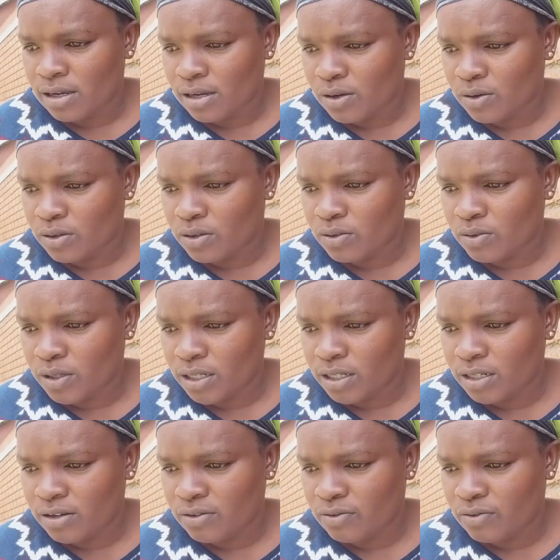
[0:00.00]
It was
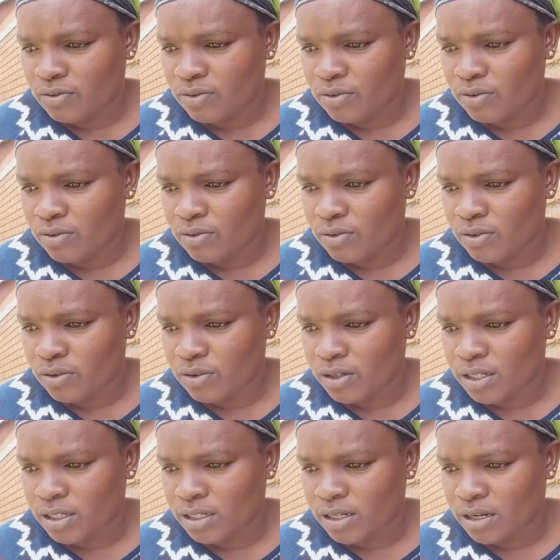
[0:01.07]

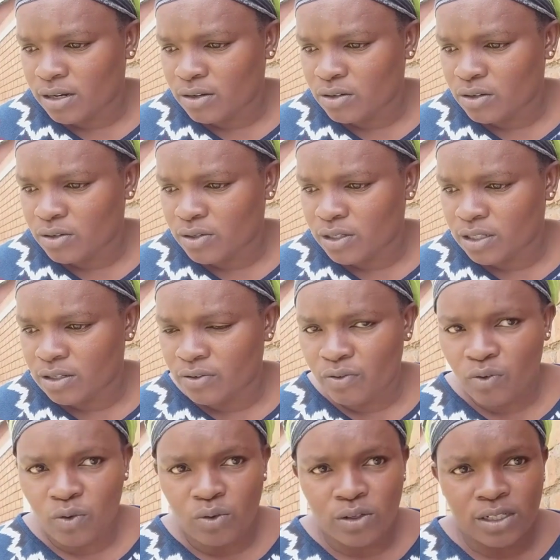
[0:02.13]
2014, around
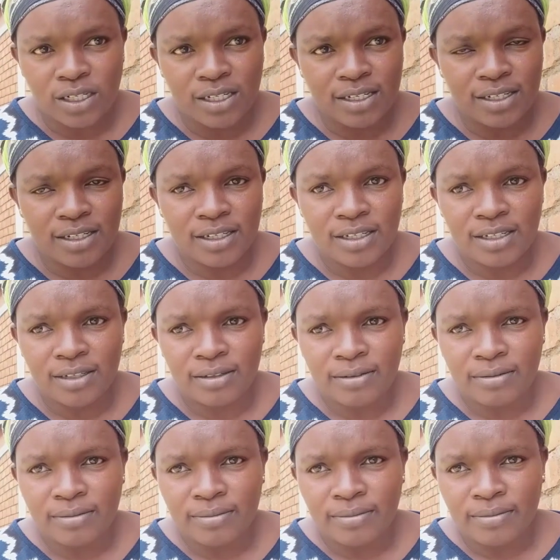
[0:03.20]
2014.
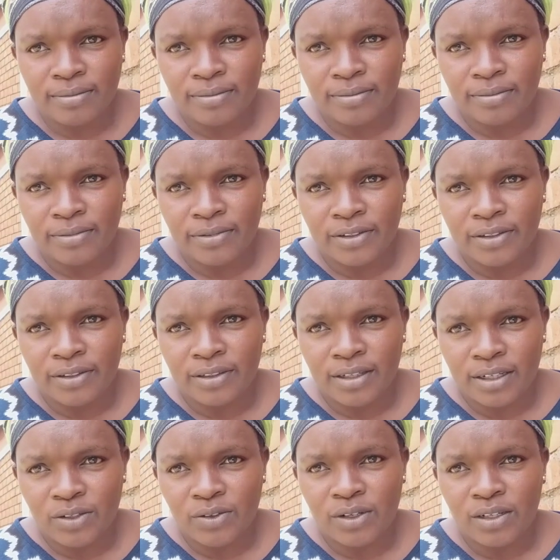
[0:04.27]

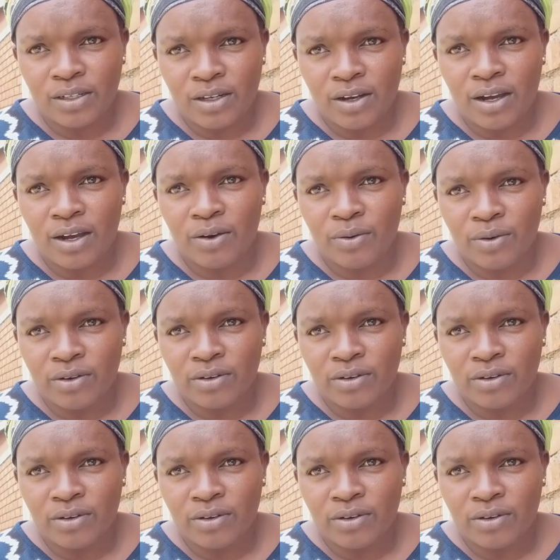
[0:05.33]
That's when the I